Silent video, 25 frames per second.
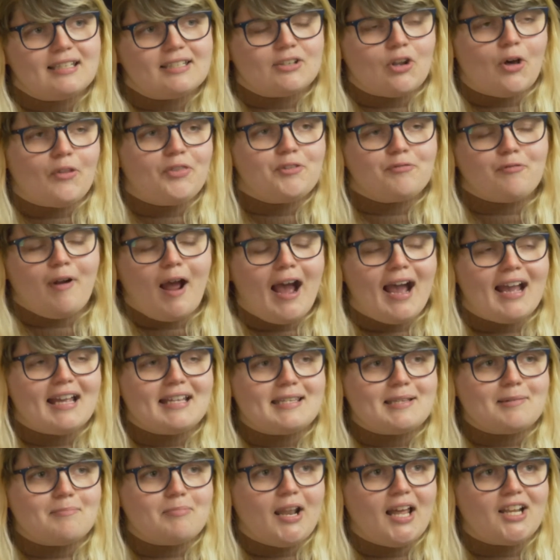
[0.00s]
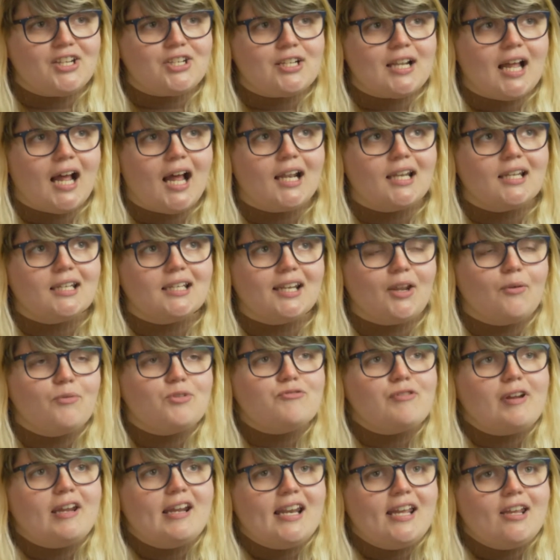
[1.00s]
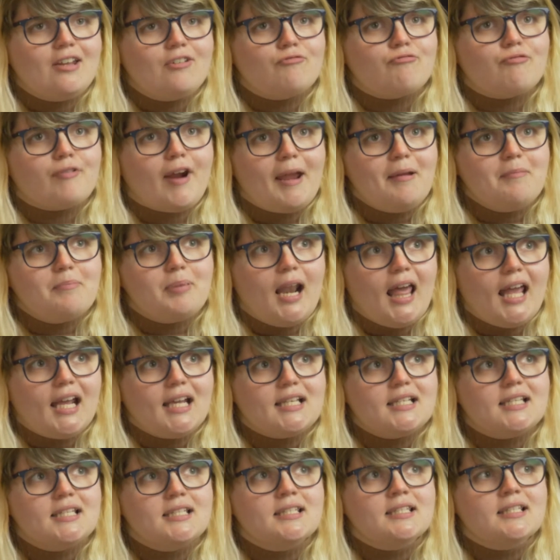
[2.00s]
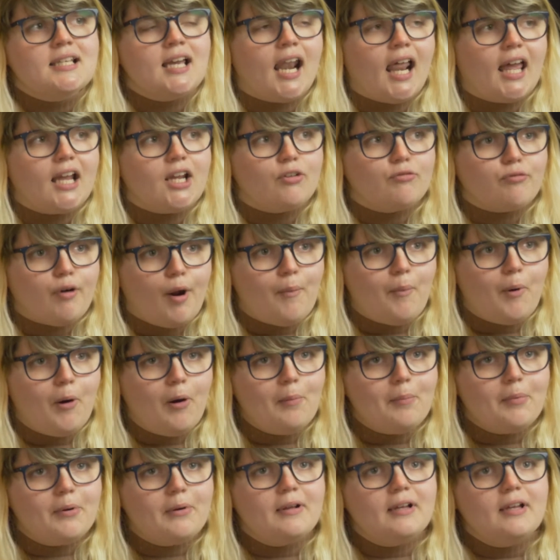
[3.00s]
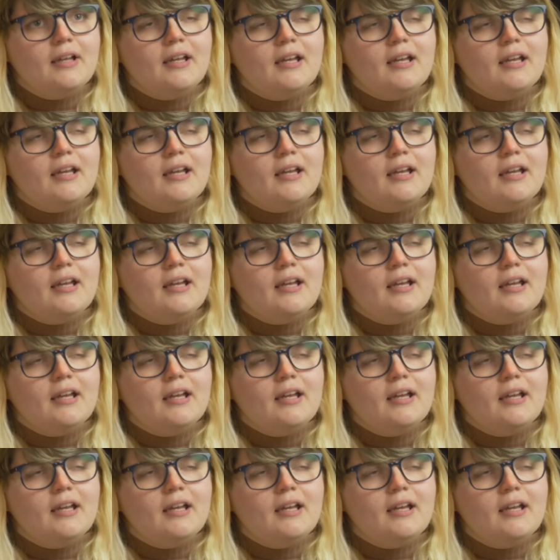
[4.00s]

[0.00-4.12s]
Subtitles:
and on the rides at Pleasureland, and it was a really great place to grow up.